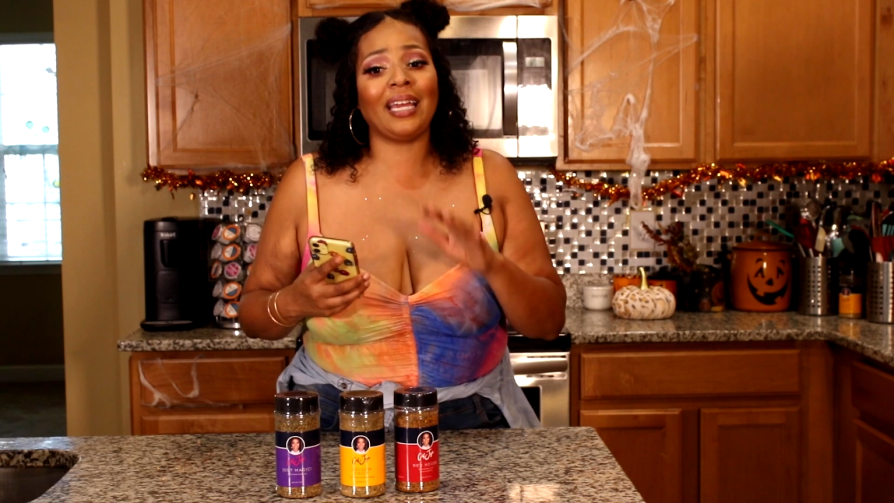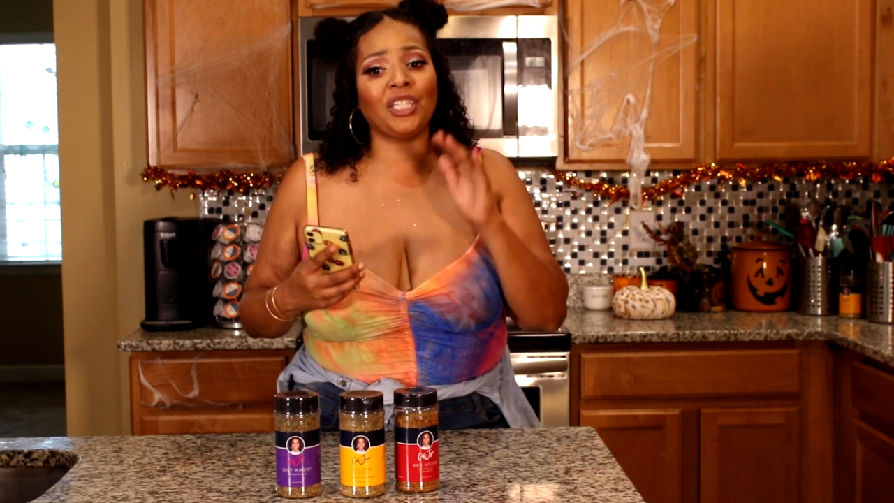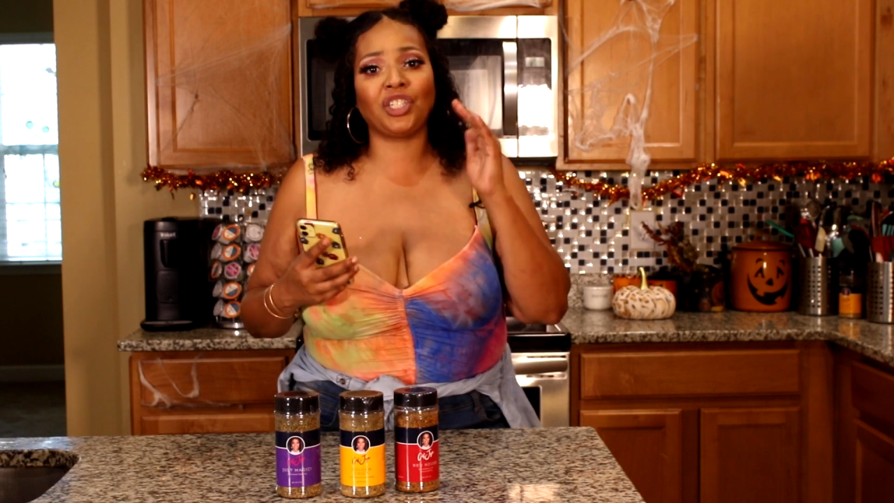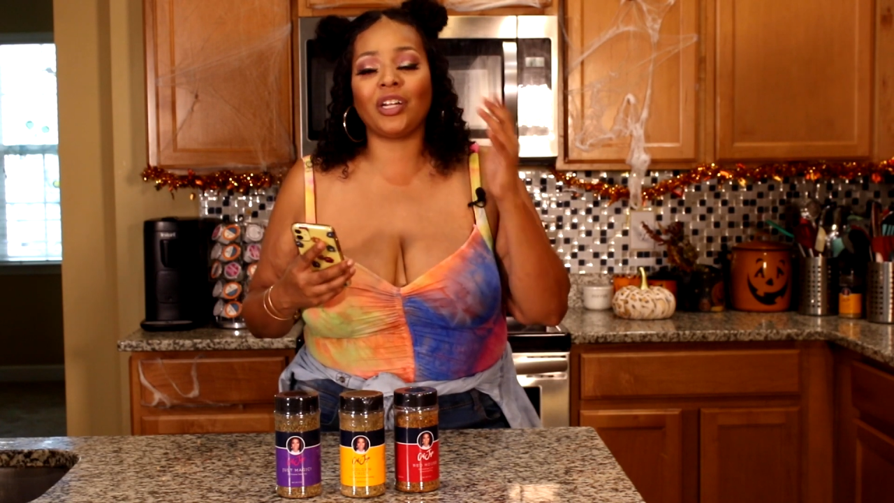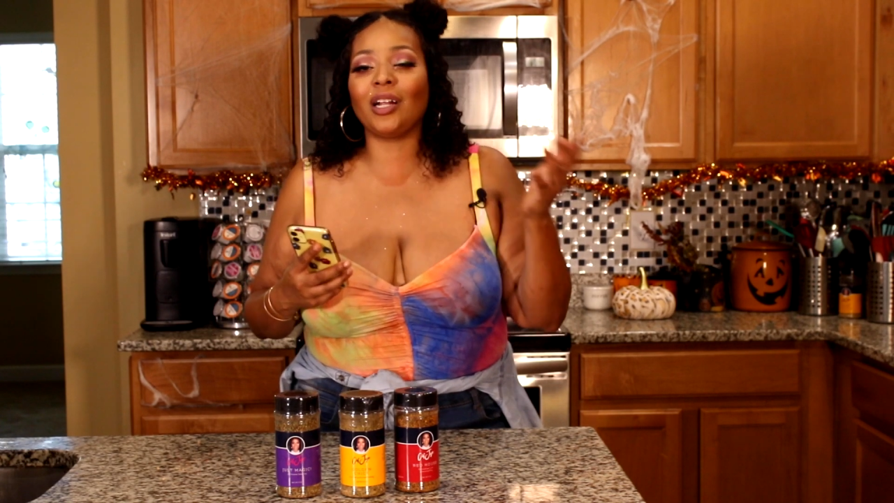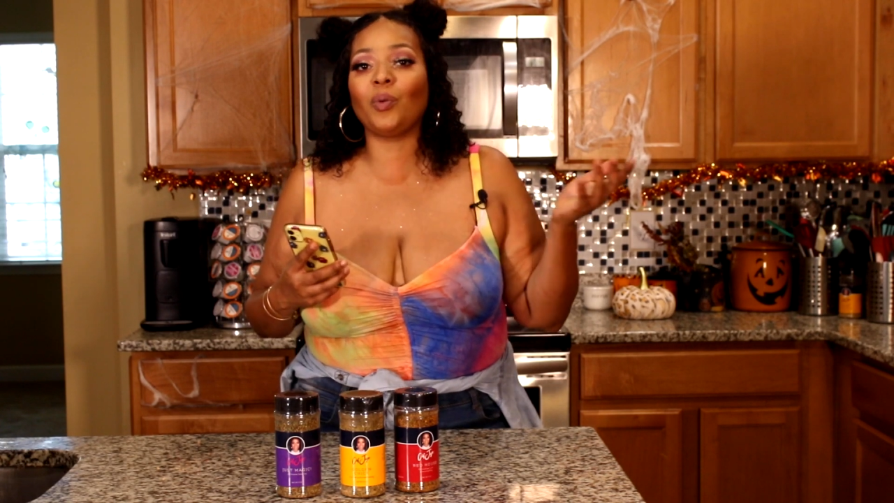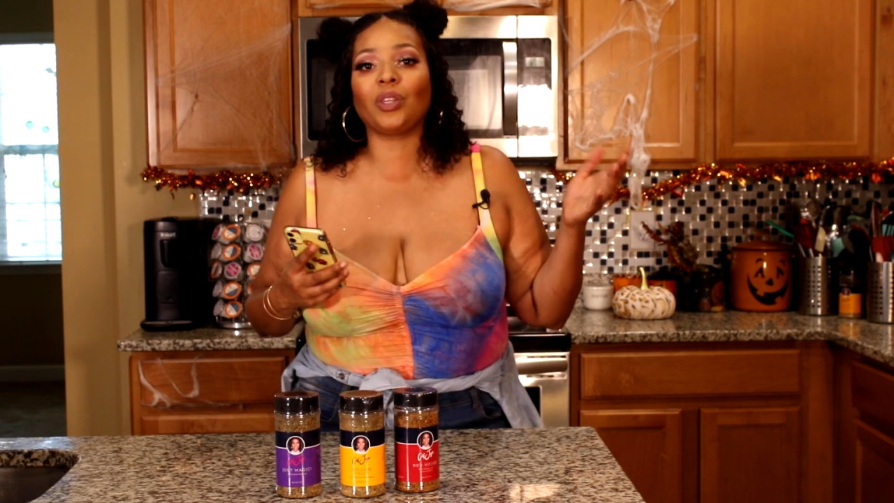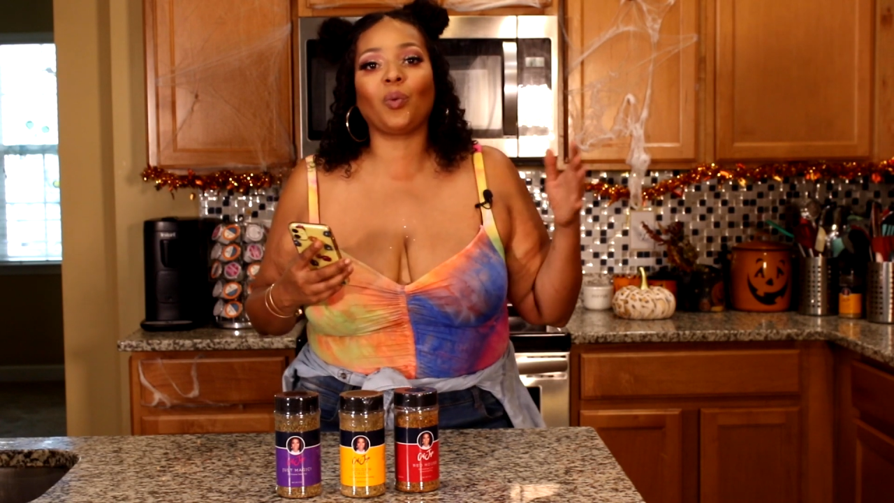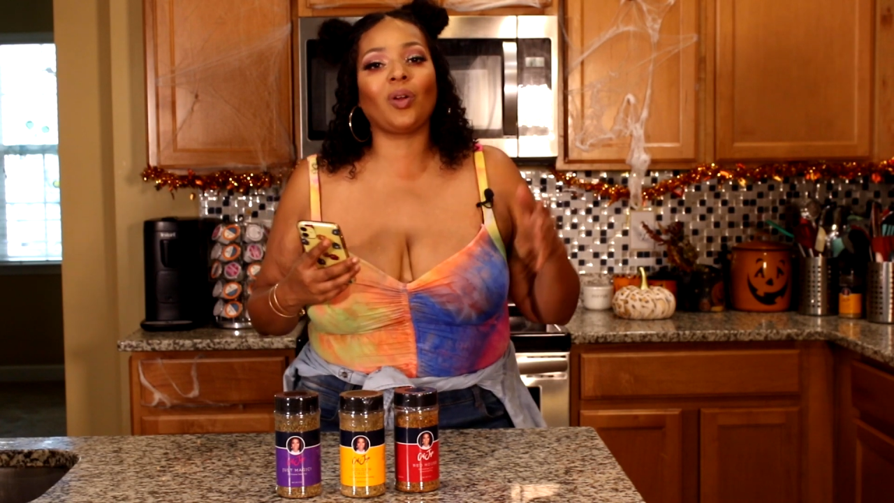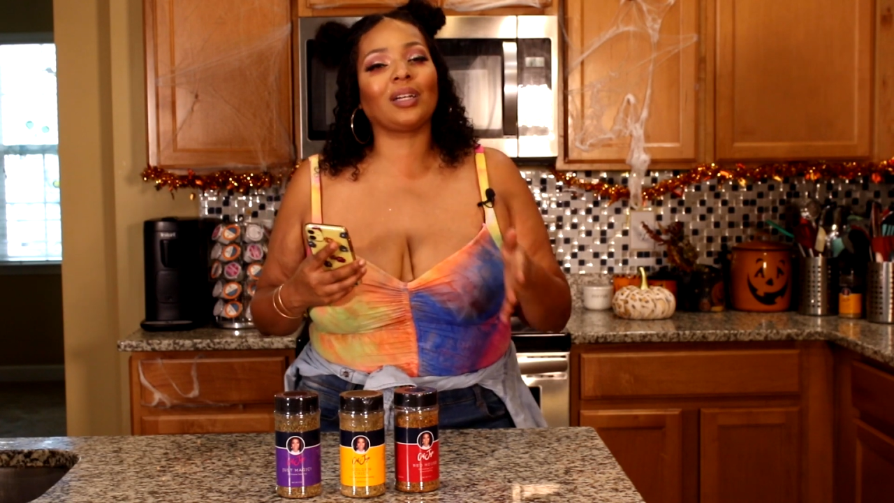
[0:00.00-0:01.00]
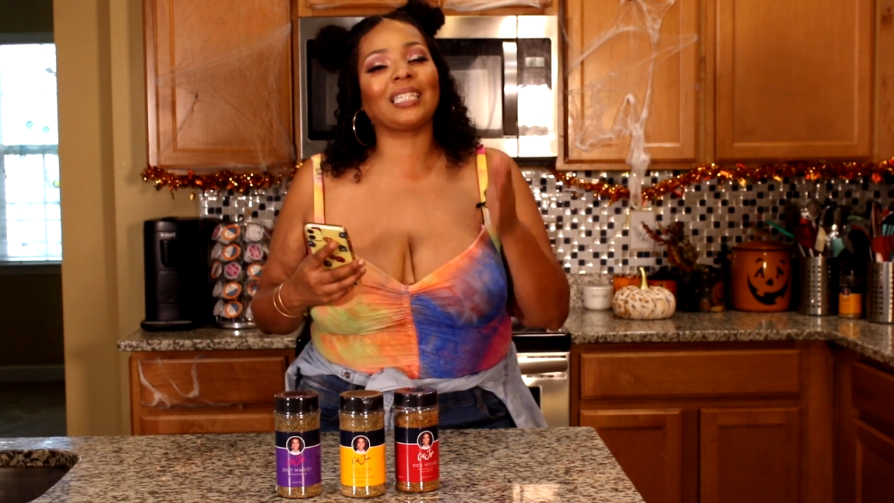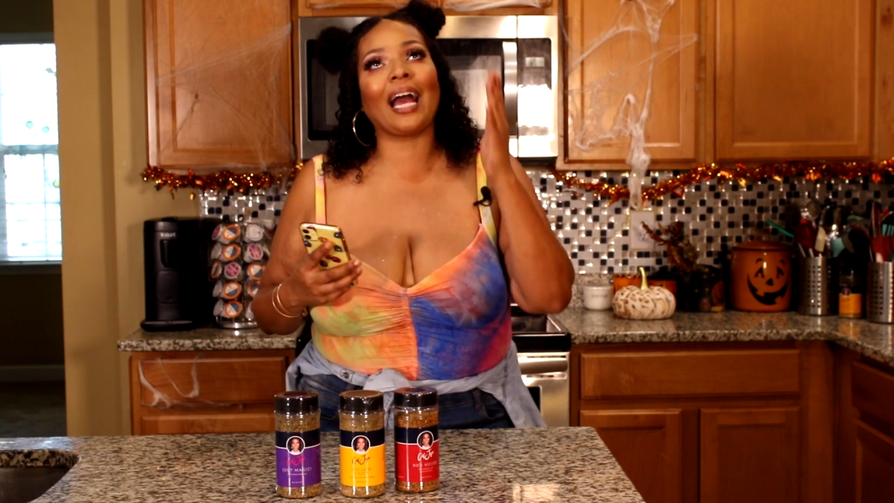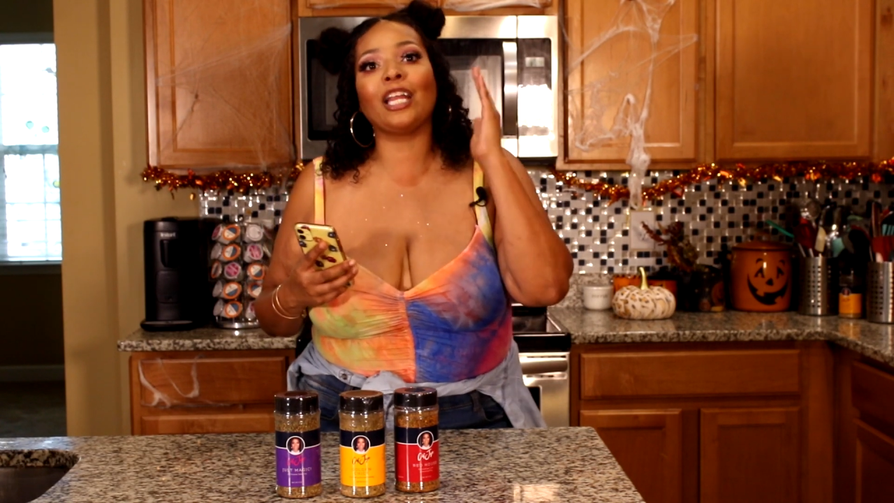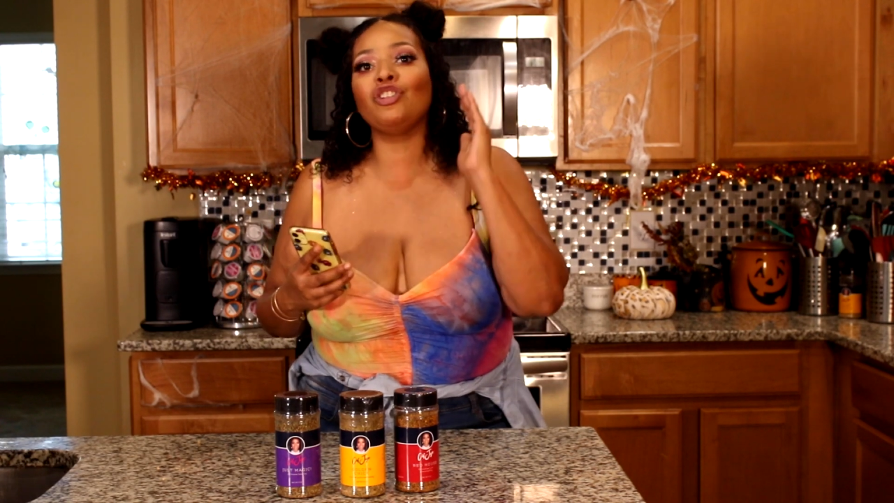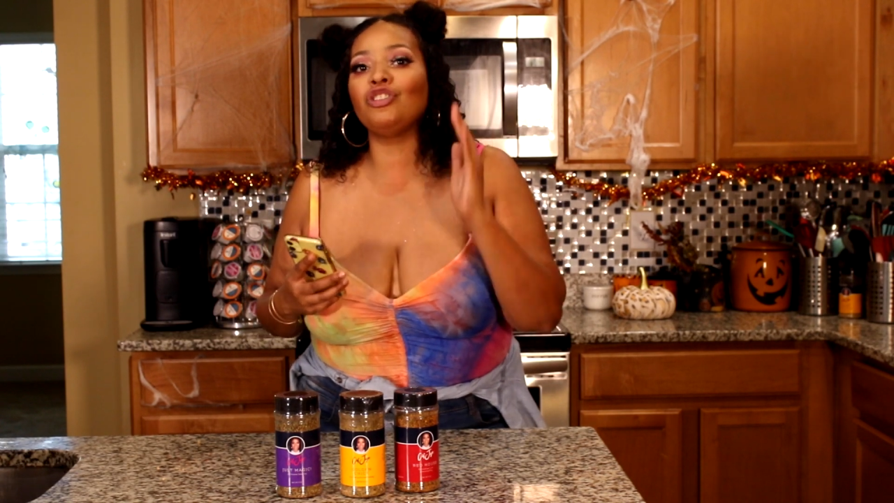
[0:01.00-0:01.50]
and share it with the world because I